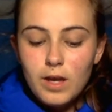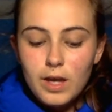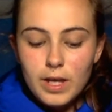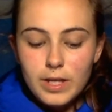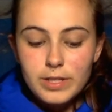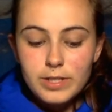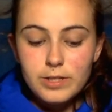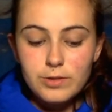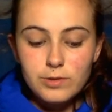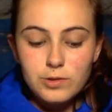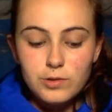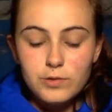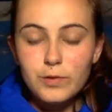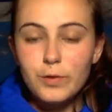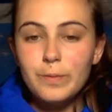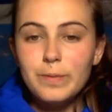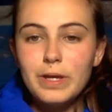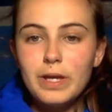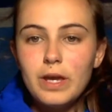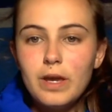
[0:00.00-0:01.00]
and she was
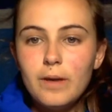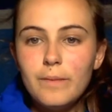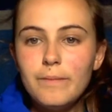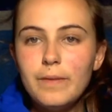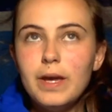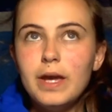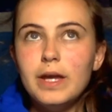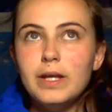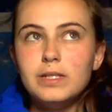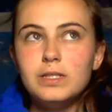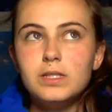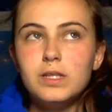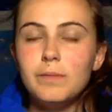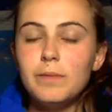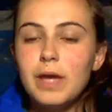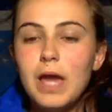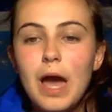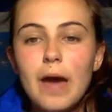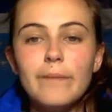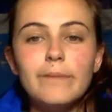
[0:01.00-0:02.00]
grooming him, and
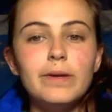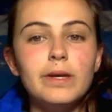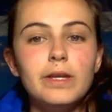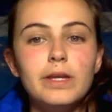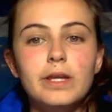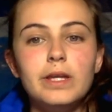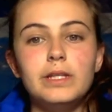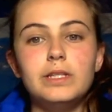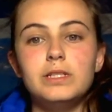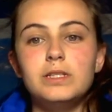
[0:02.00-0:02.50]
something happened, and